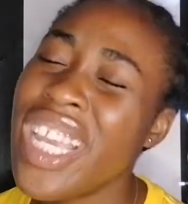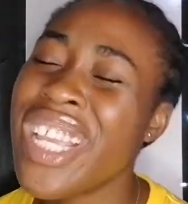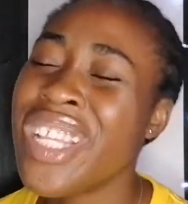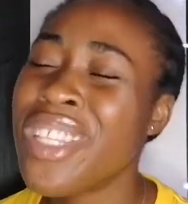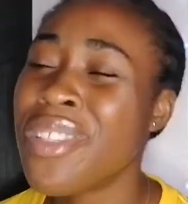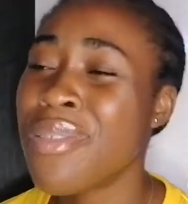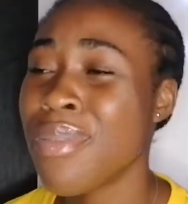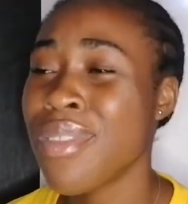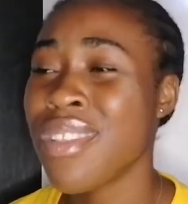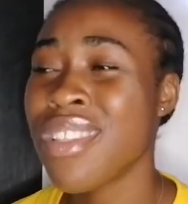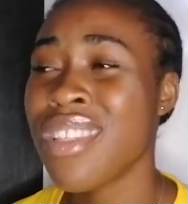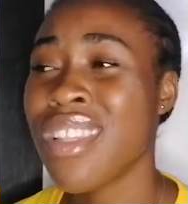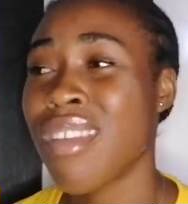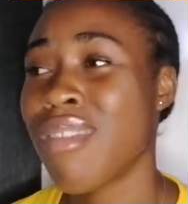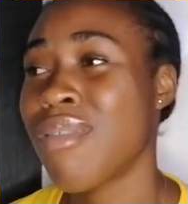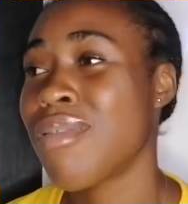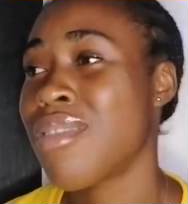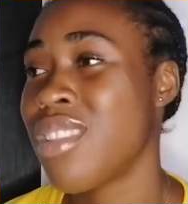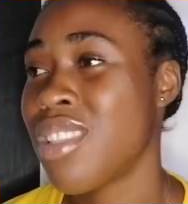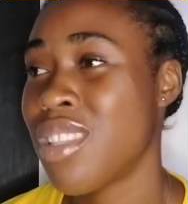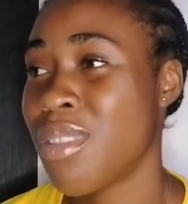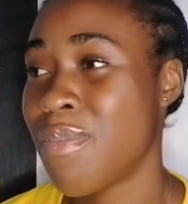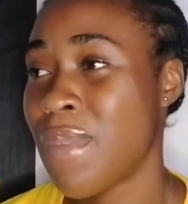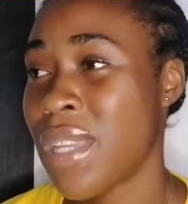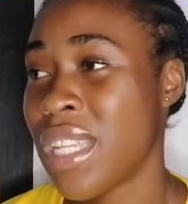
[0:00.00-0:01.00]
A twist
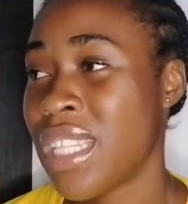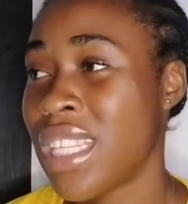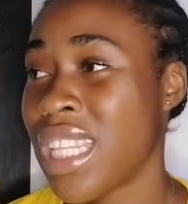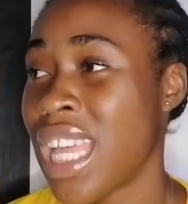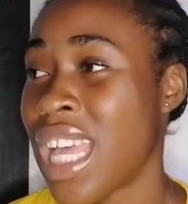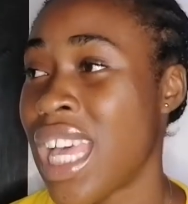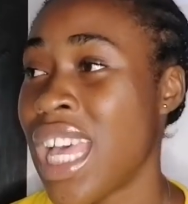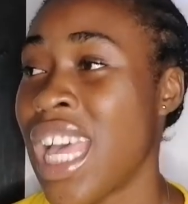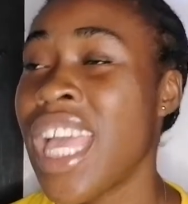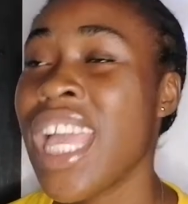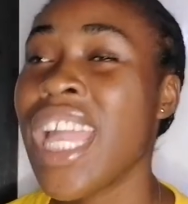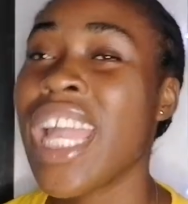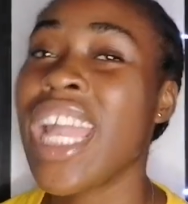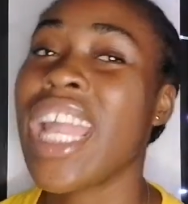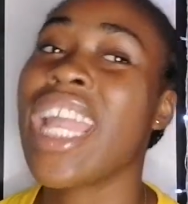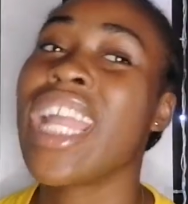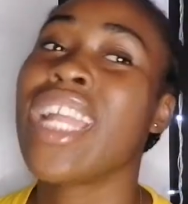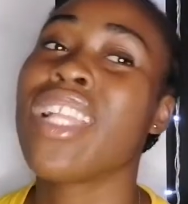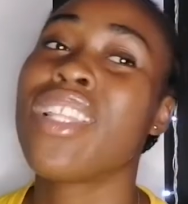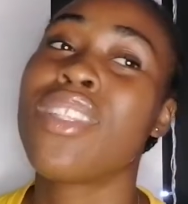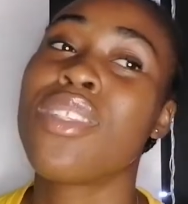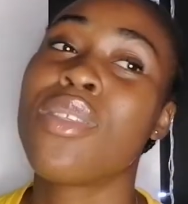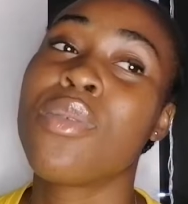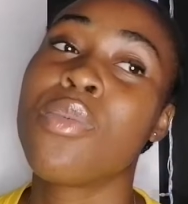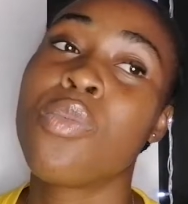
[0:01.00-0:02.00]
out is better.
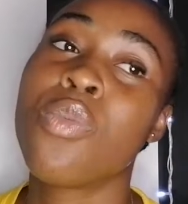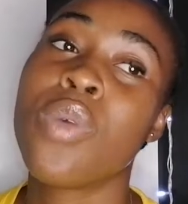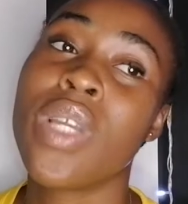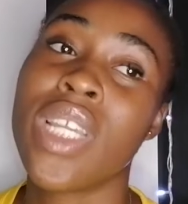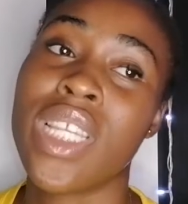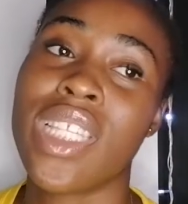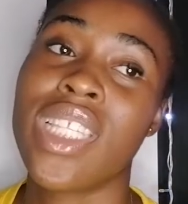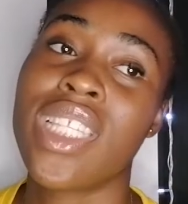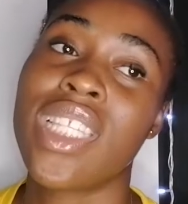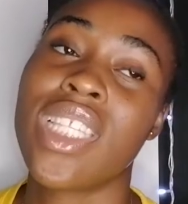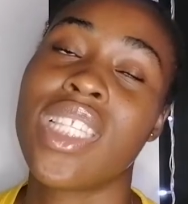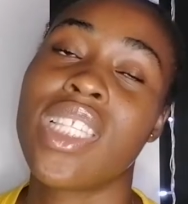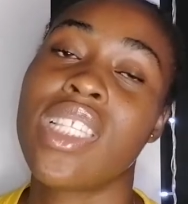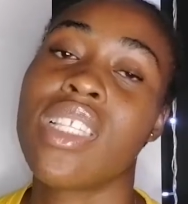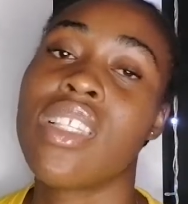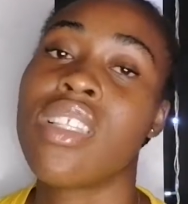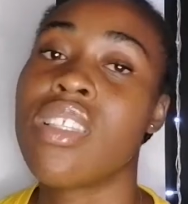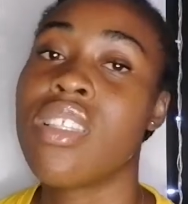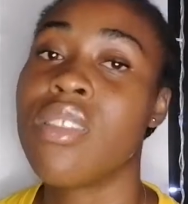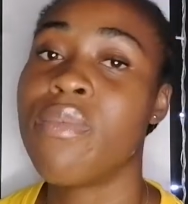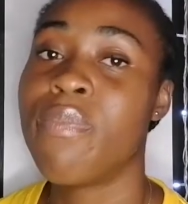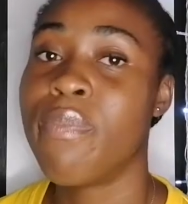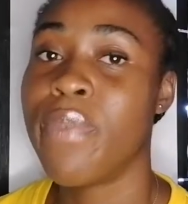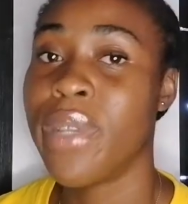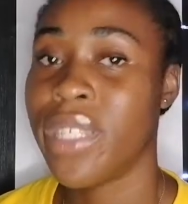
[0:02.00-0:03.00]
A twist
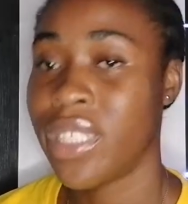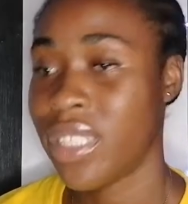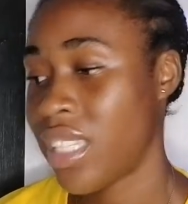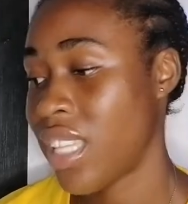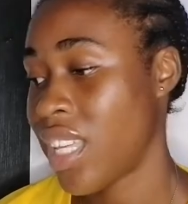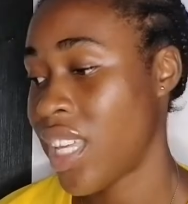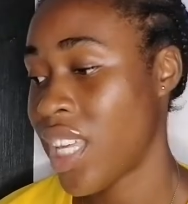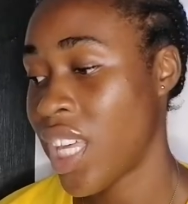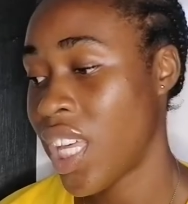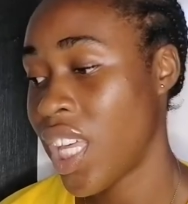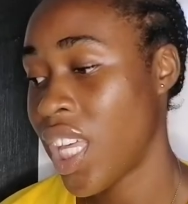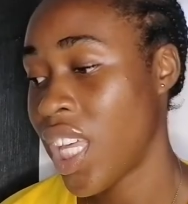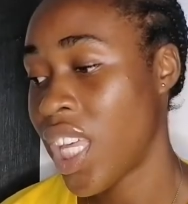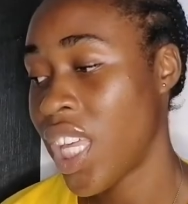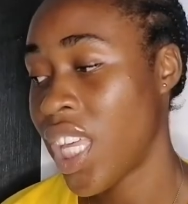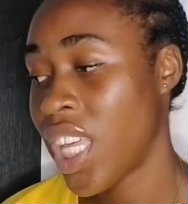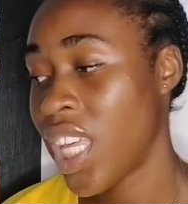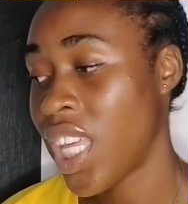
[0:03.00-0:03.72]
is better.